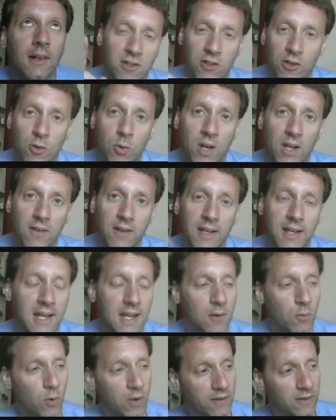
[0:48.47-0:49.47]
Quickly
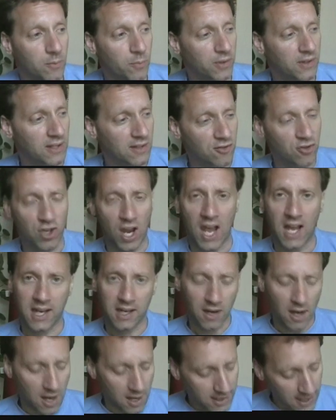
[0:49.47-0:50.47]
was to put this
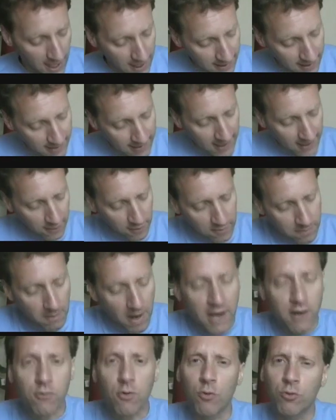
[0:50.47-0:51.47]
jacket on and to take this
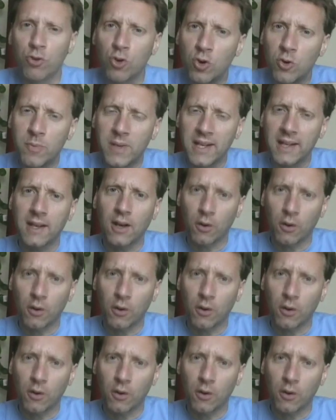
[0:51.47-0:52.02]
micro tubing